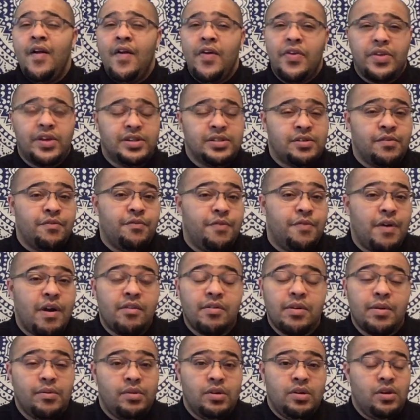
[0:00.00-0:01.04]
that is a
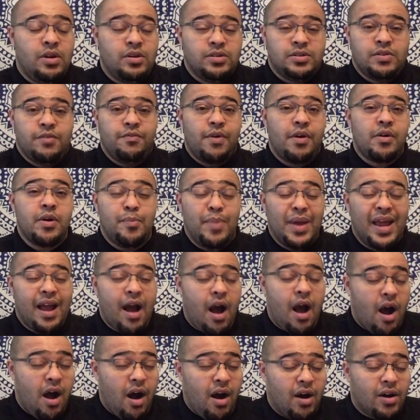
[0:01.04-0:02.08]
very, you know, it's a very big
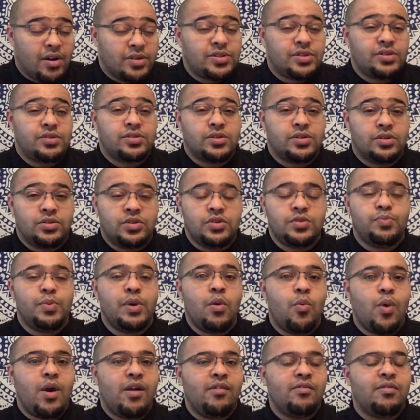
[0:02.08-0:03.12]
ask. So just be
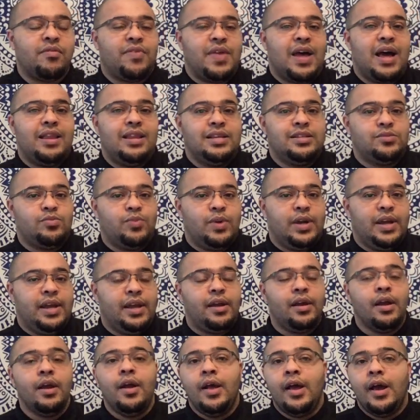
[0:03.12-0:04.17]
aware of that this week.
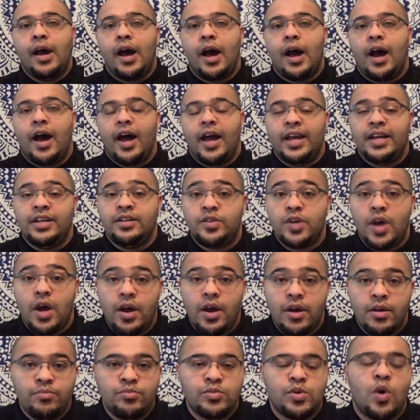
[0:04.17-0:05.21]
In
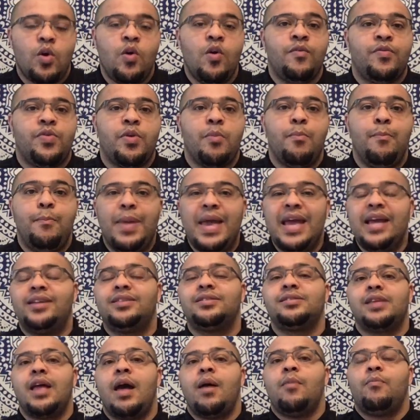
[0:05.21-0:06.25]
terms of the big
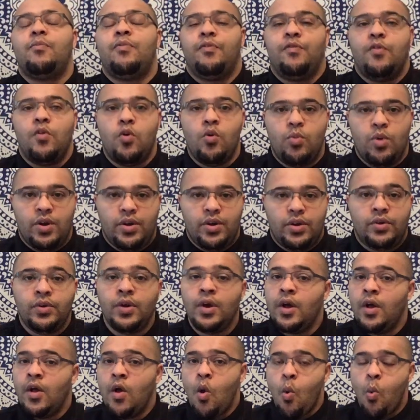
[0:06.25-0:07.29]
step forward,
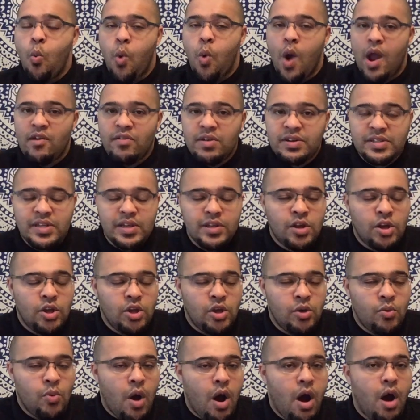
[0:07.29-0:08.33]
where is it that
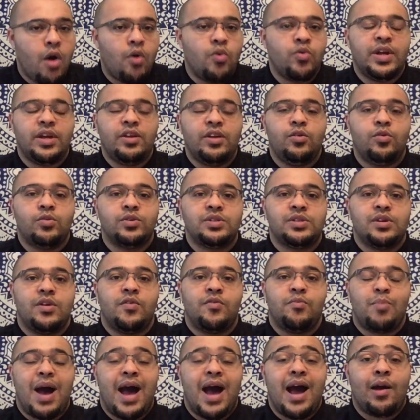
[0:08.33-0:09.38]
you are holding
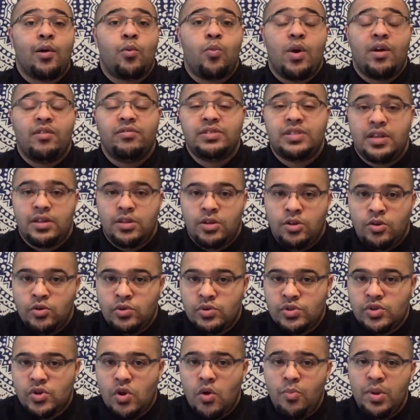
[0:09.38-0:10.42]
yourself back? Where is it that you're
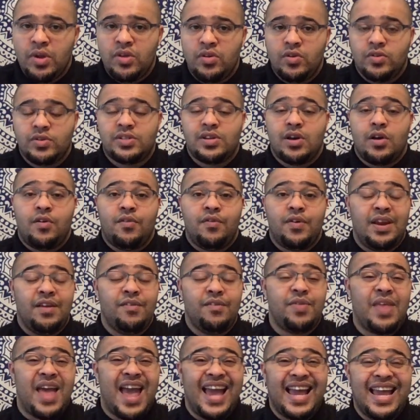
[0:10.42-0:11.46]
stopping yourself? And if
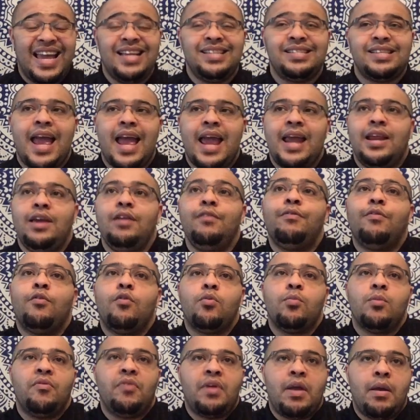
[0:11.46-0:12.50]
there is any
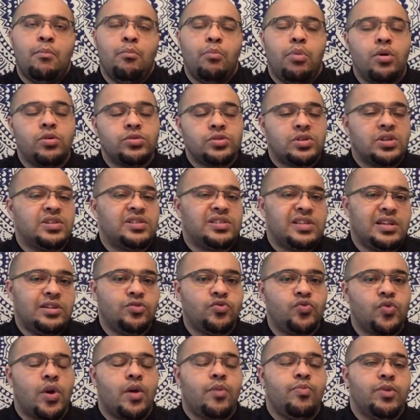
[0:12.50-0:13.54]
form of imposter
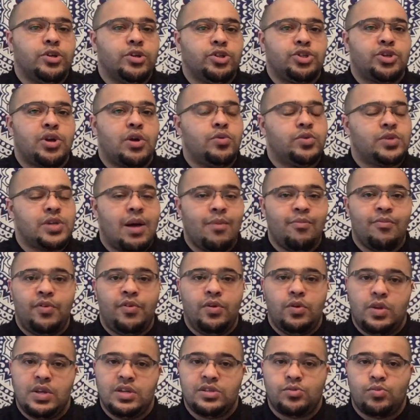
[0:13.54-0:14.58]
syndrome that shows up for
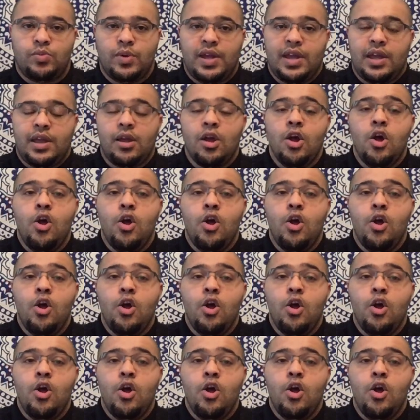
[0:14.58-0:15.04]
you this week,